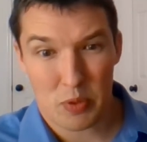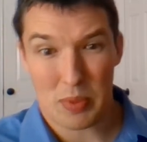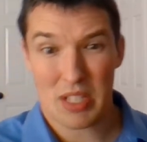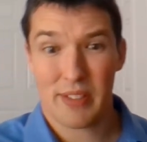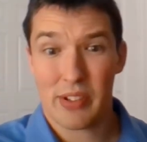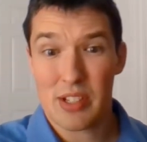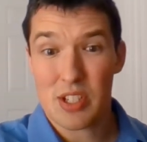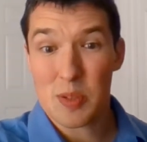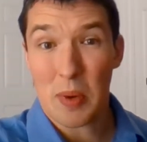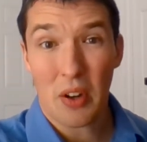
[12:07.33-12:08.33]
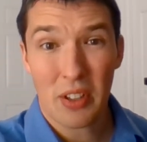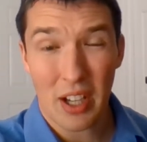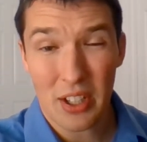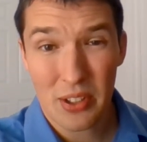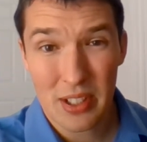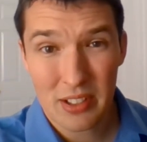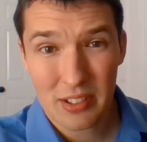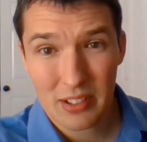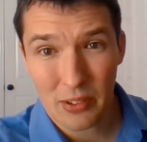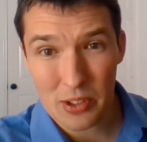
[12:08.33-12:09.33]
Specifically, small
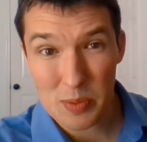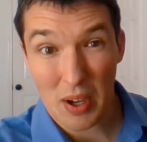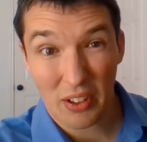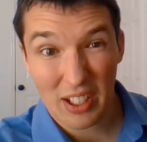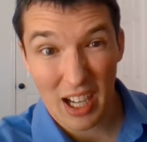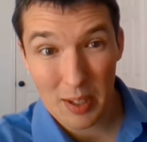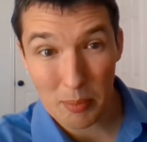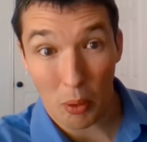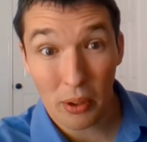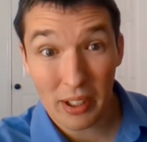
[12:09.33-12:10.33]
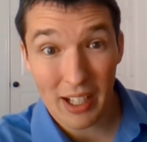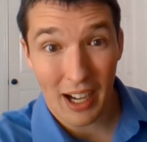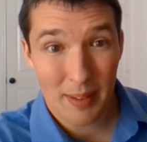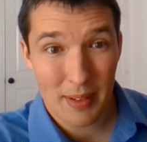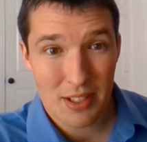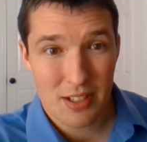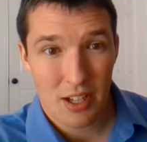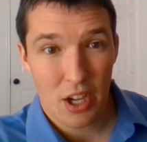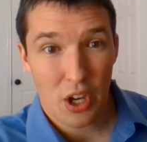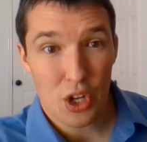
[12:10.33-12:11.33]
countries or poor
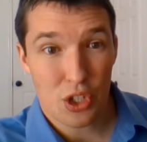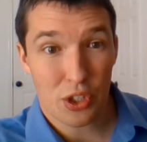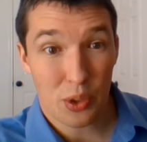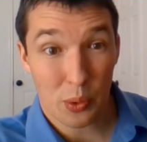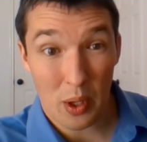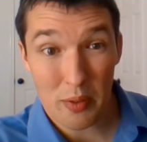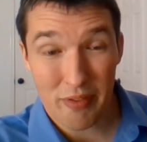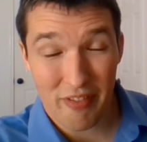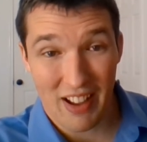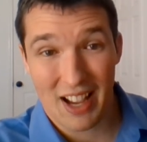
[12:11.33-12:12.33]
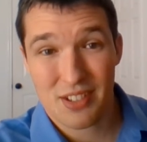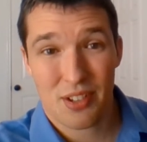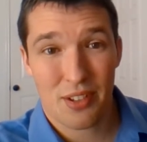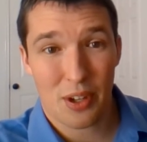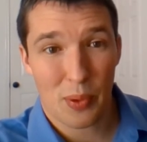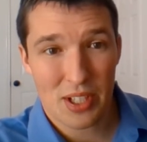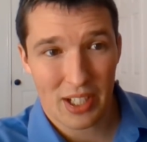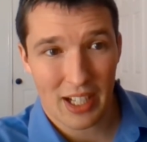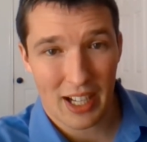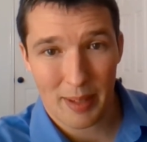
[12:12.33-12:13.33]
economies should grow faster than
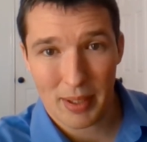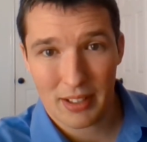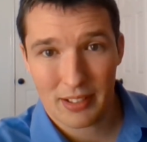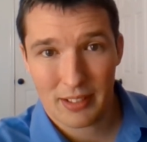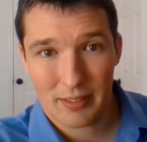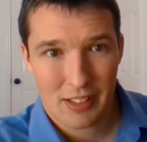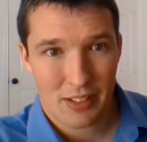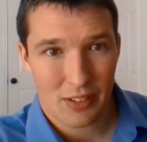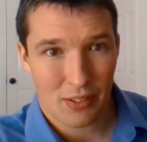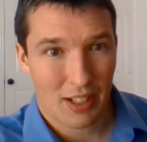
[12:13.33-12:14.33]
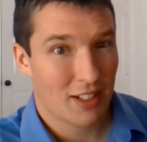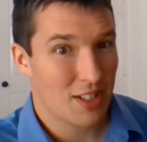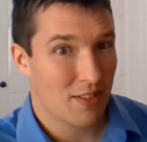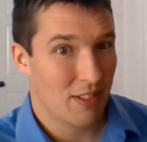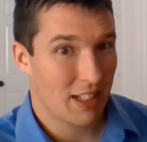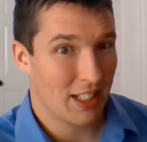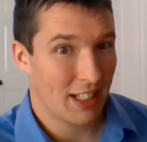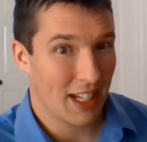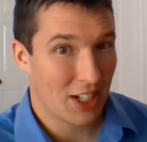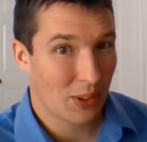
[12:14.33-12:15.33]
rich economies, right? Because of
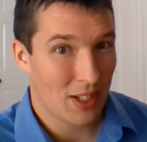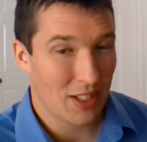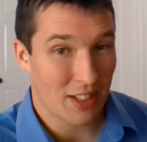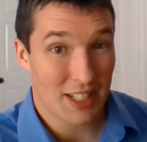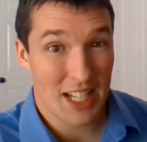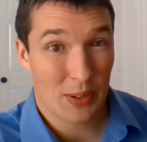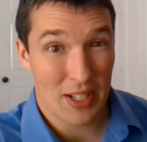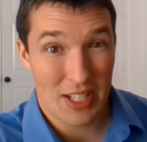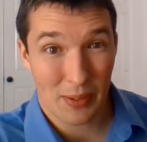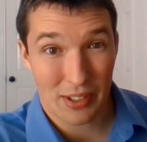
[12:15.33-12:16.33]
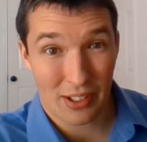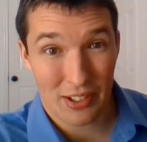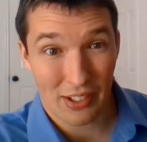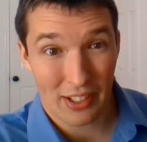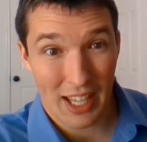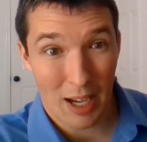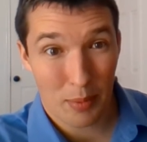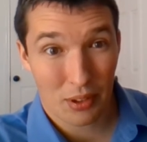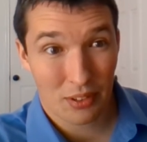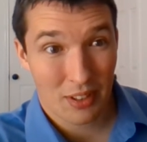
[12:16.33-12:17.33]
the decreasing returns on
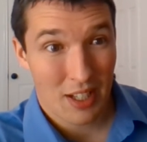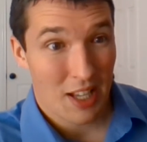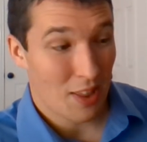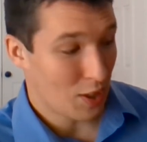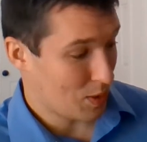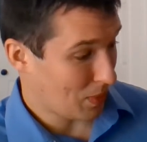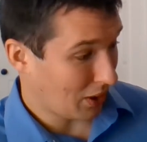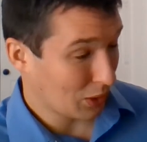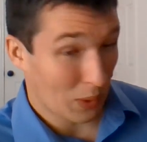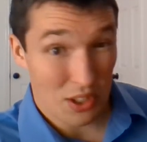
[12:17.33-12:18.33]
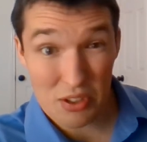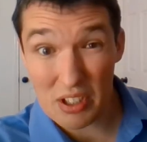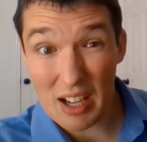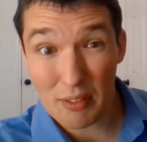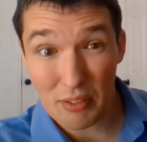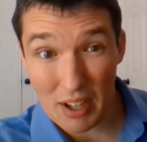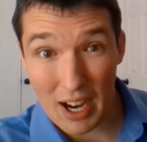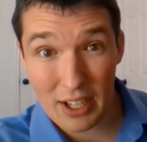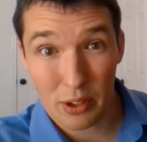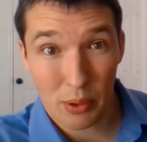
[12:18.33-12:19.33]
capital, the smaller ones should have
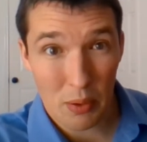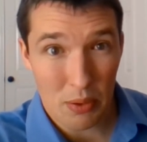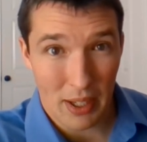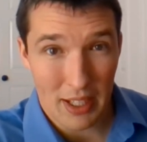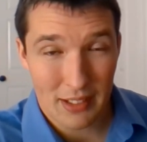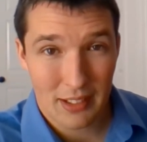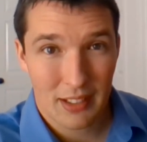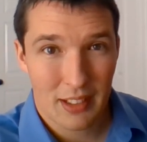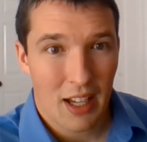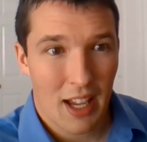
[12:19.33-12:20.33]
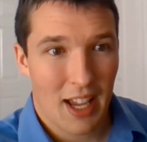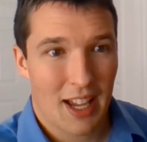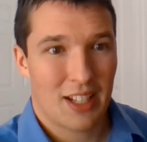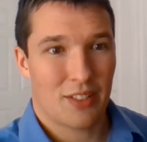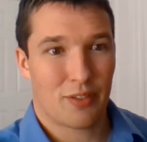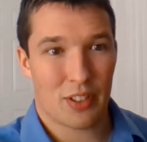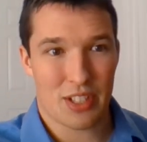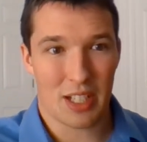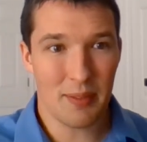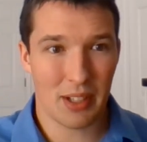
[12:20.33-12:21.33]
higher growth rates. And
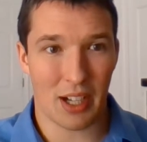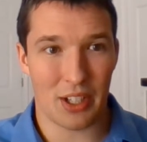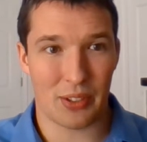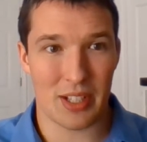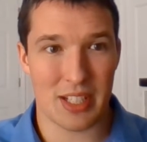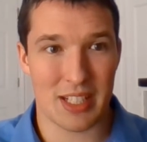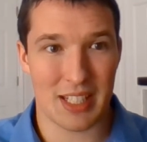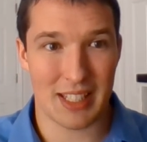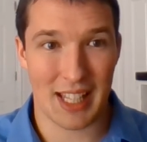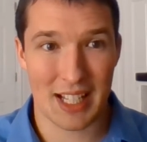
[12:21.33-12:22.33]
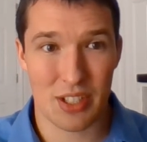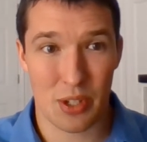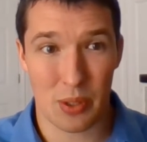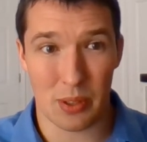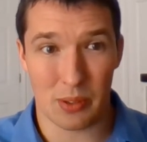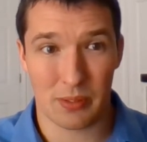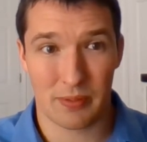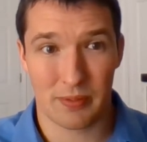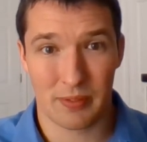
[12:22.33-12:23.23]
for some countries, that's true.